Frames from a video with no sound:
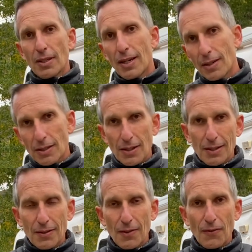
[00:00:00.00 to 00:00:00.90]
There's
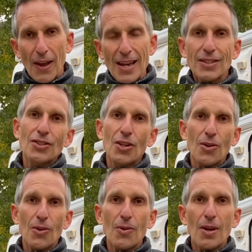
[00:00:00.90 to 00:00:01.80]
phase
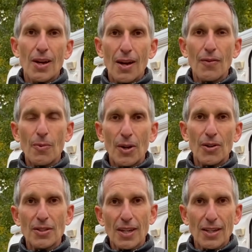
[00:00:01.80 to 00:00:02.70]
two of the
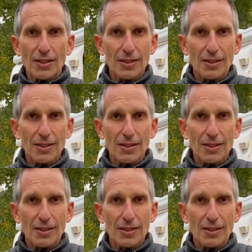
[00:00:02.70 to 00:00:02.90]
winterization.